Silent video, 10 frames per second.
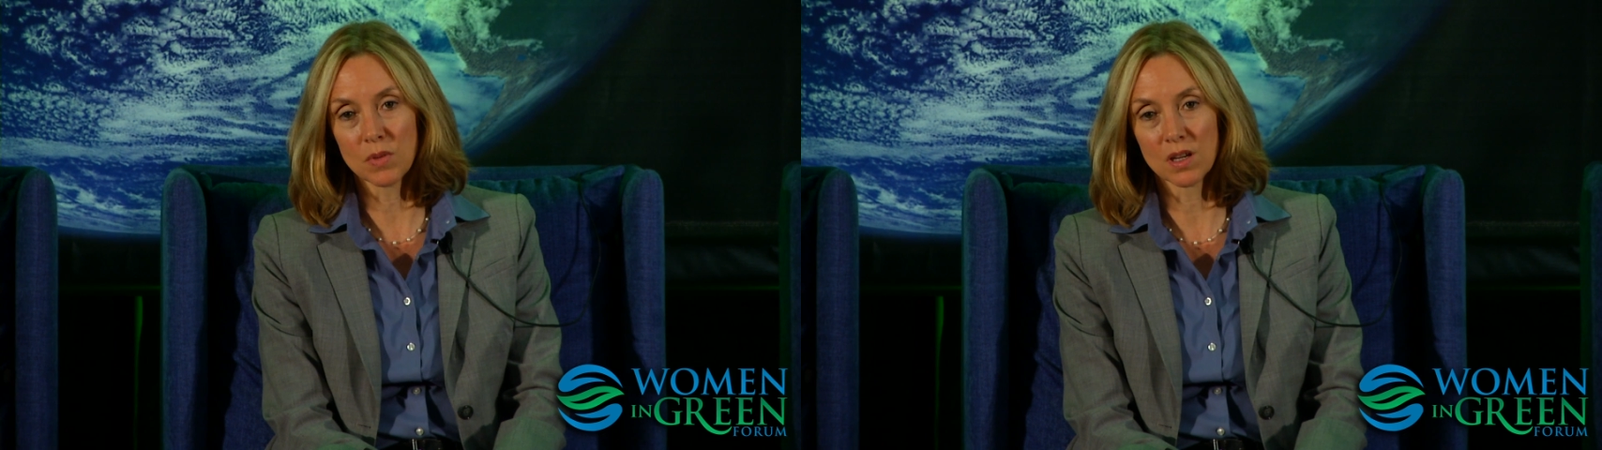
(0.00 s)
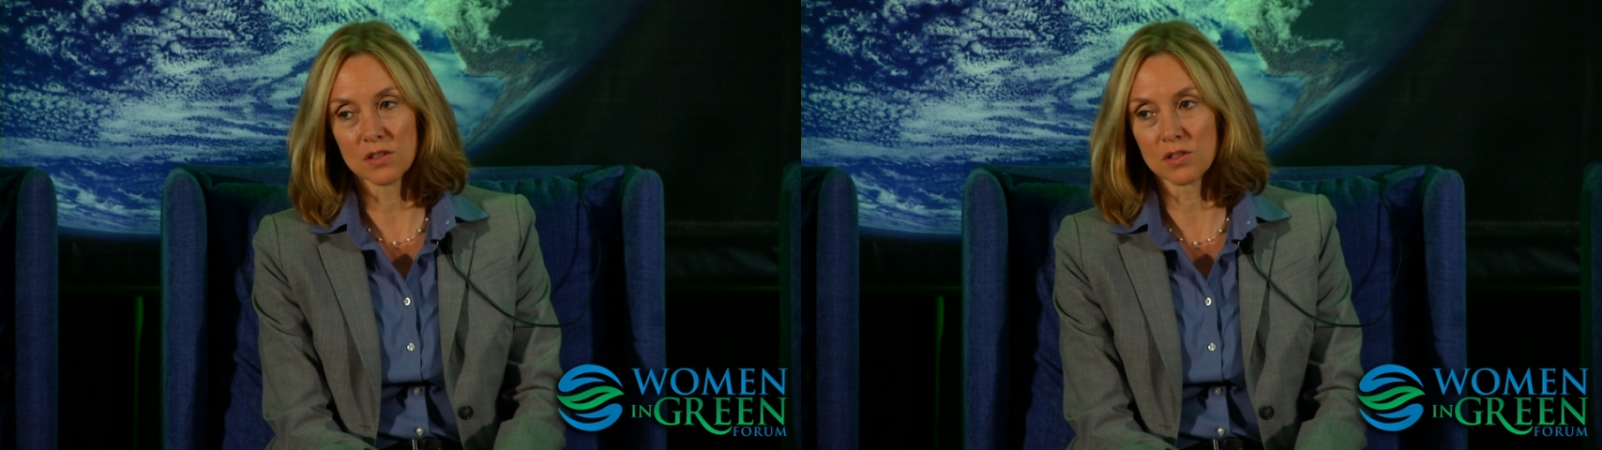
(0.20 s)

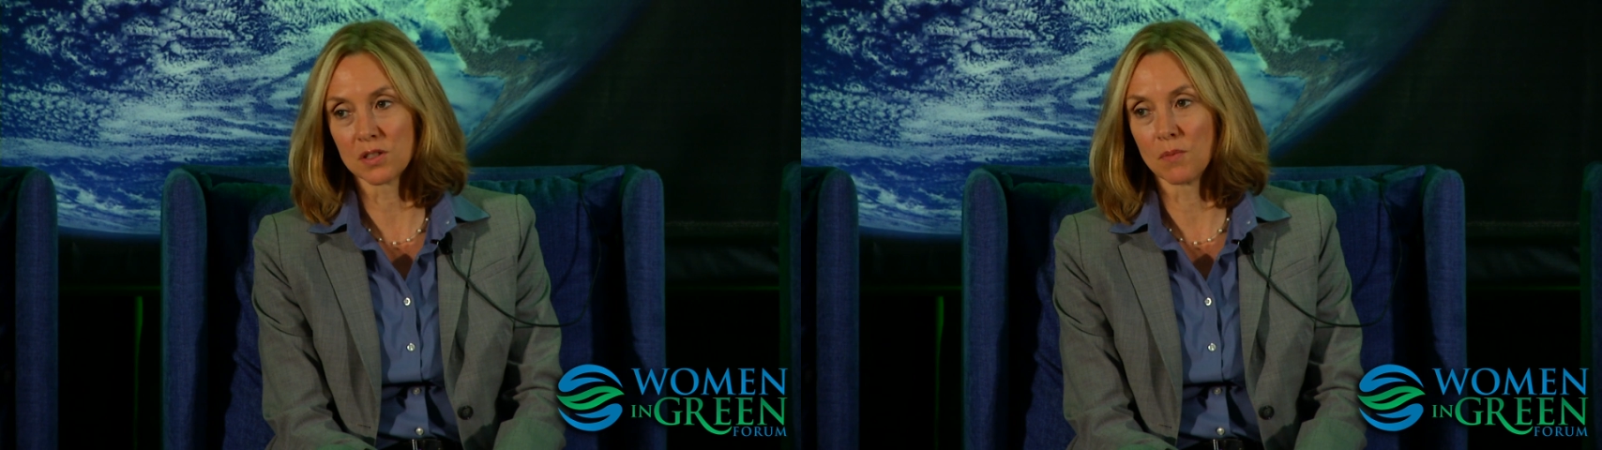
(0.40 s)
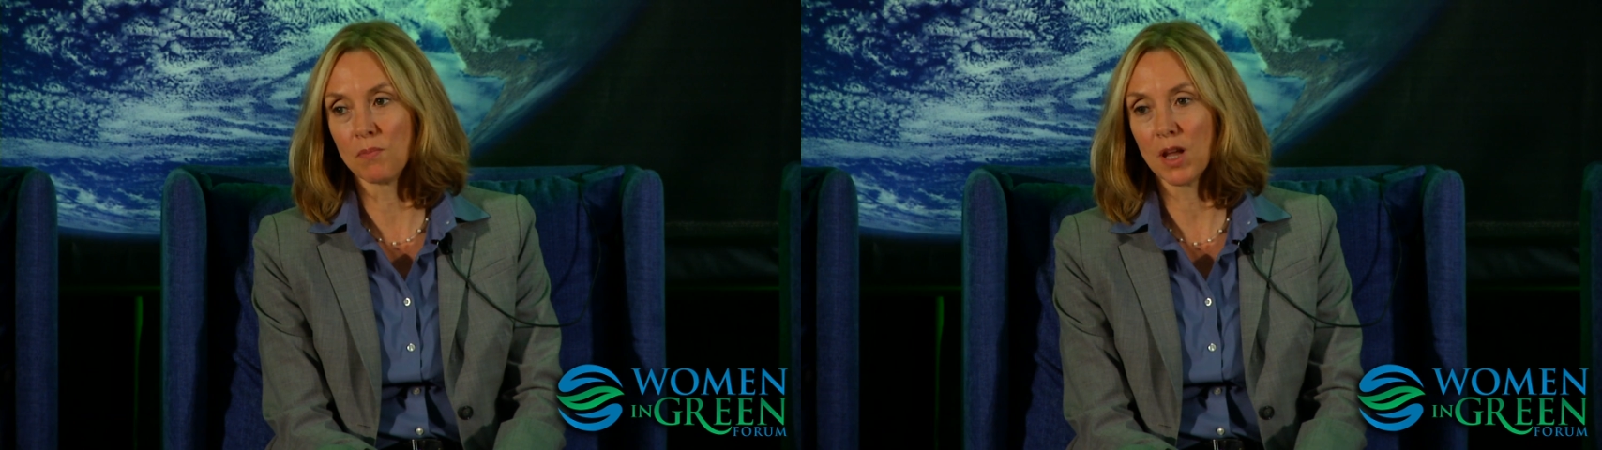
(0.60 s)
because of
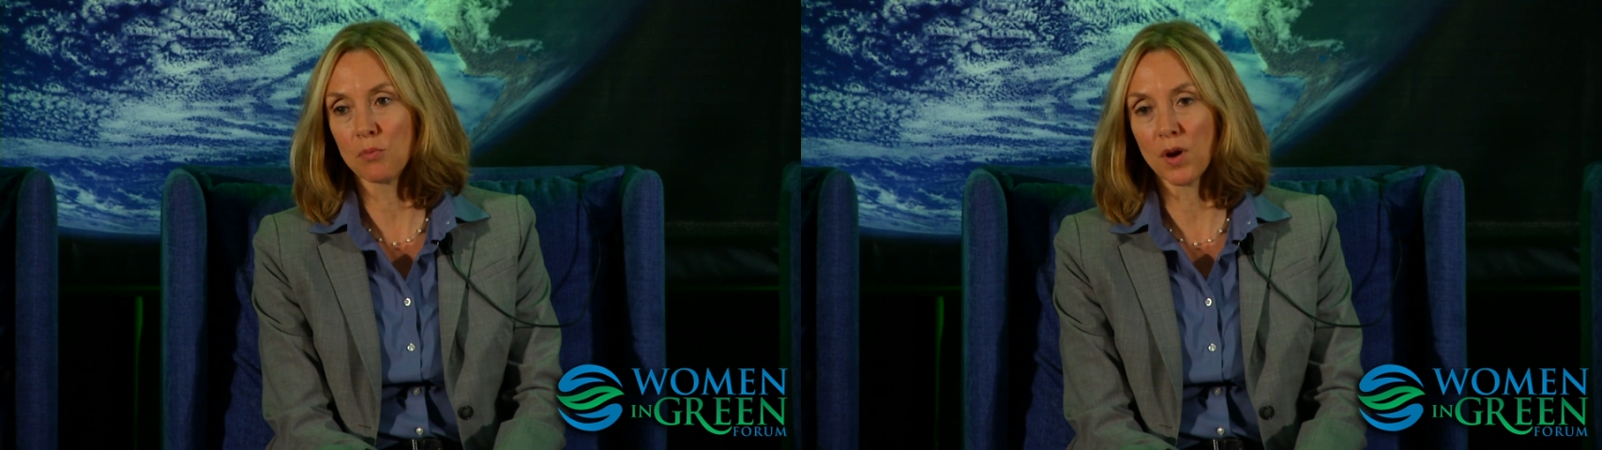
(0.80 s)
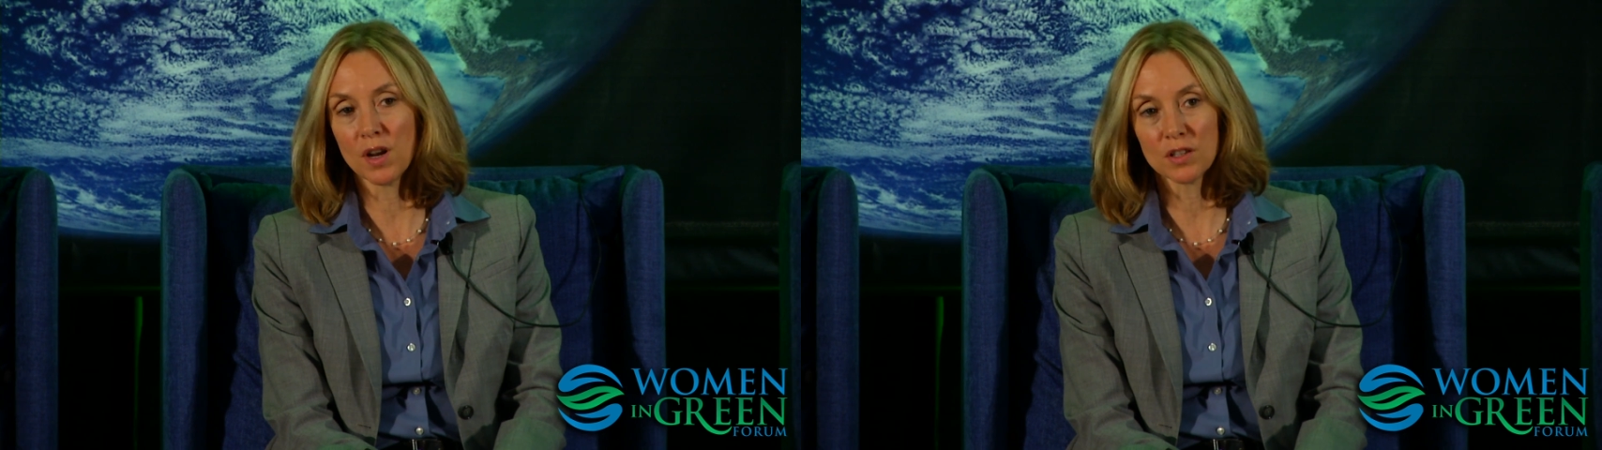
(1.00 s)
some
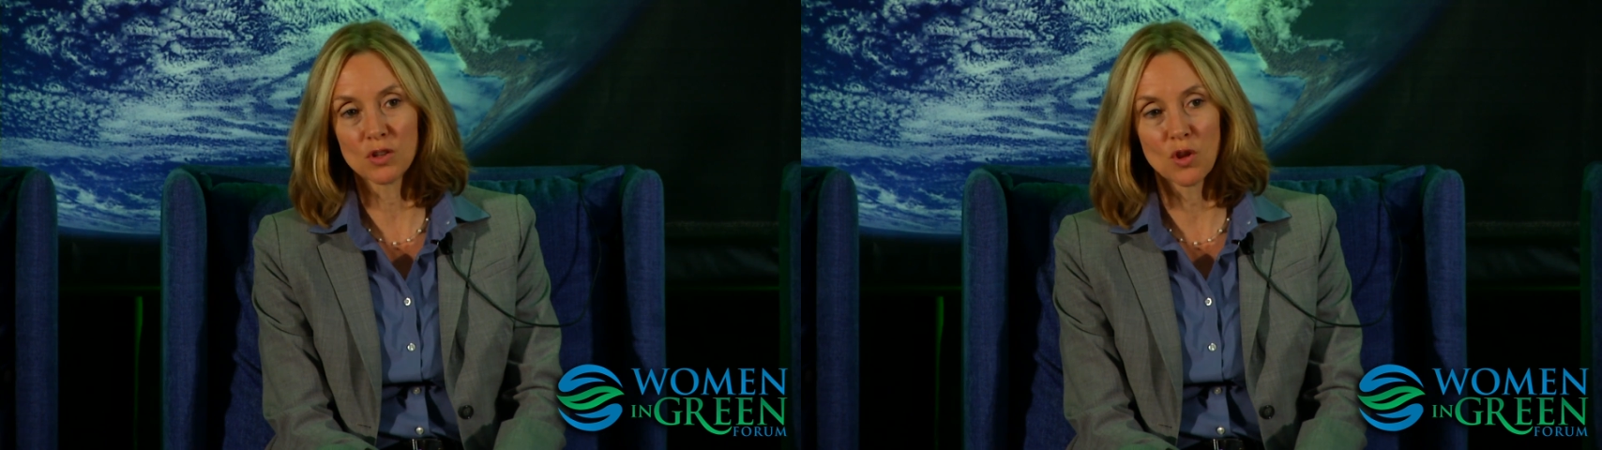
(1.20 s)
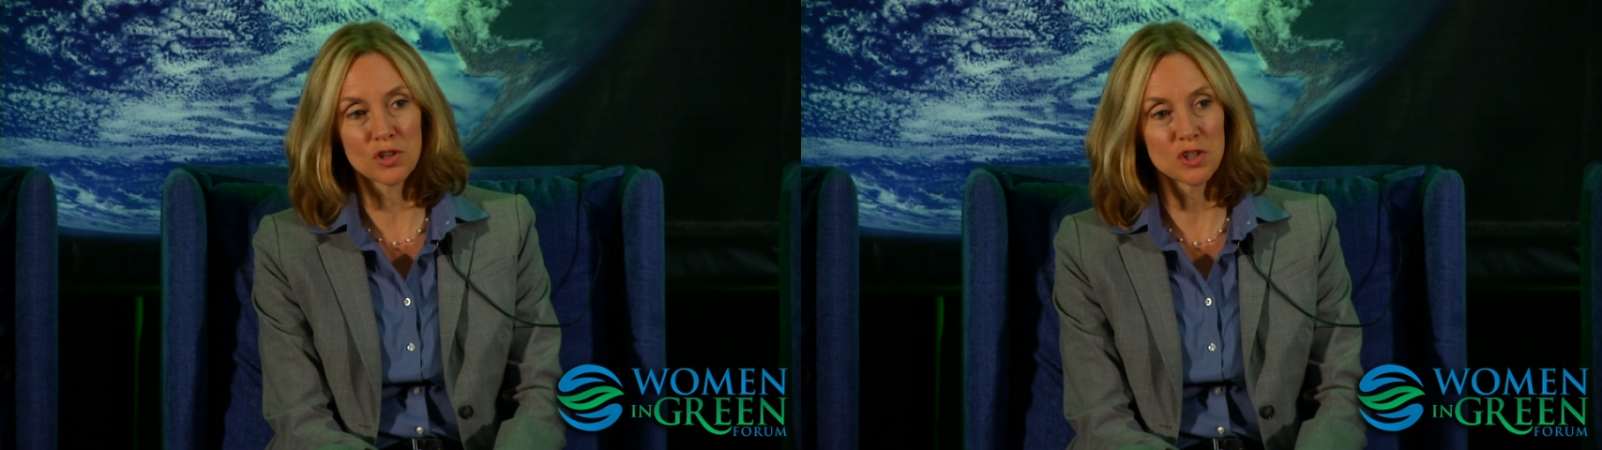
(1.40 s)
bad product
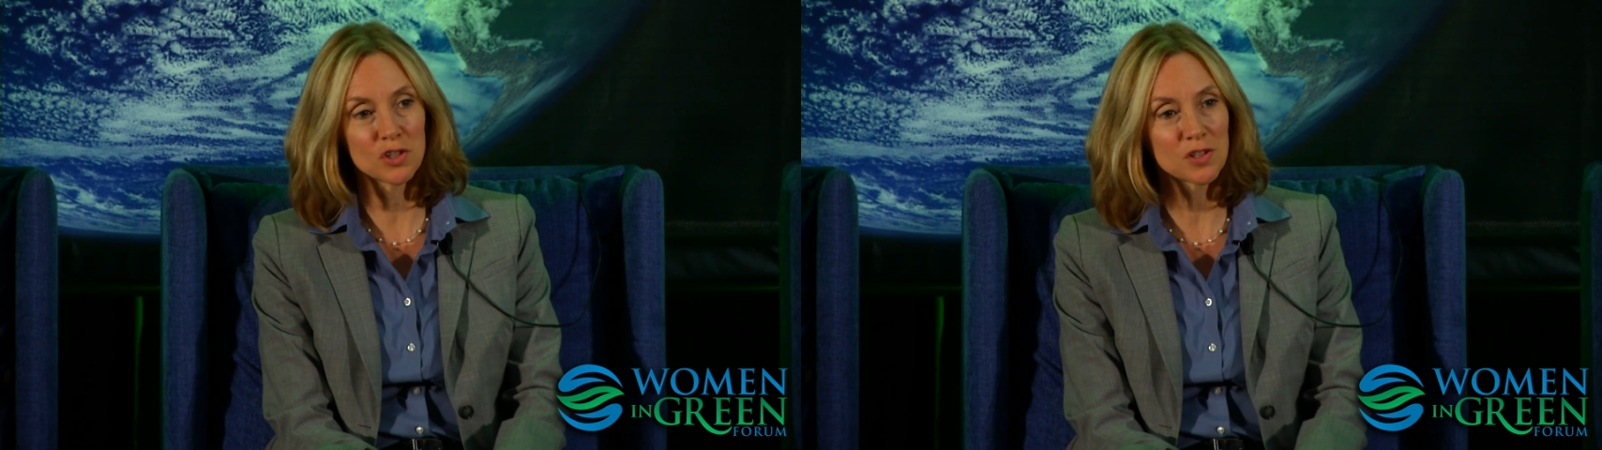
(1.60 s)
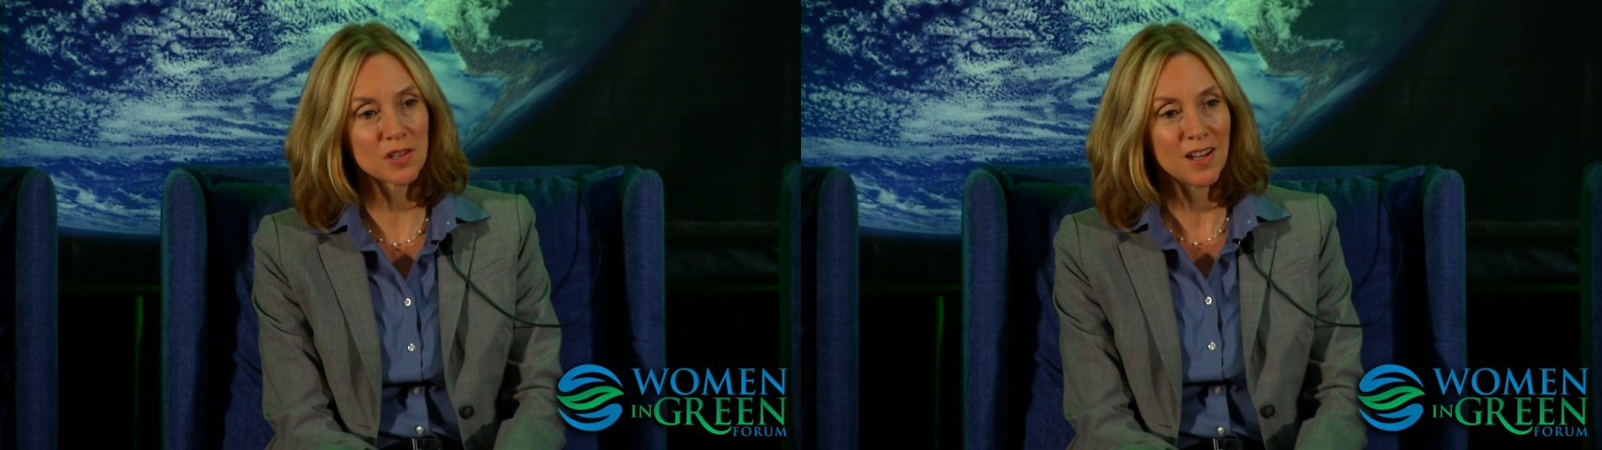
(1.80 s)

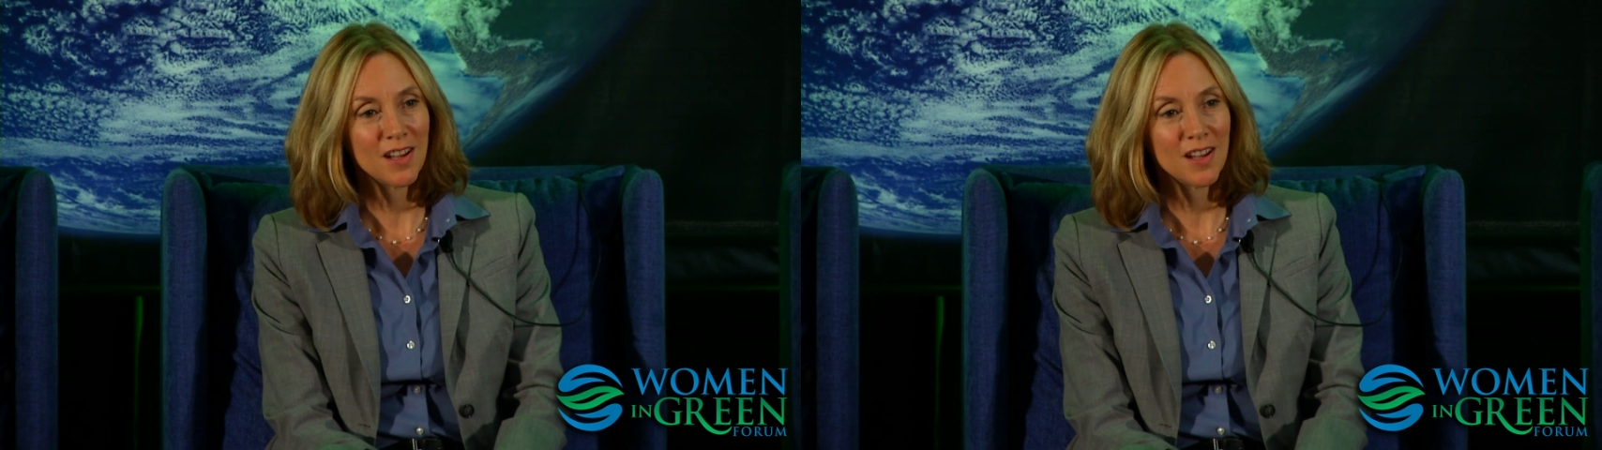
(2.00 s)
launches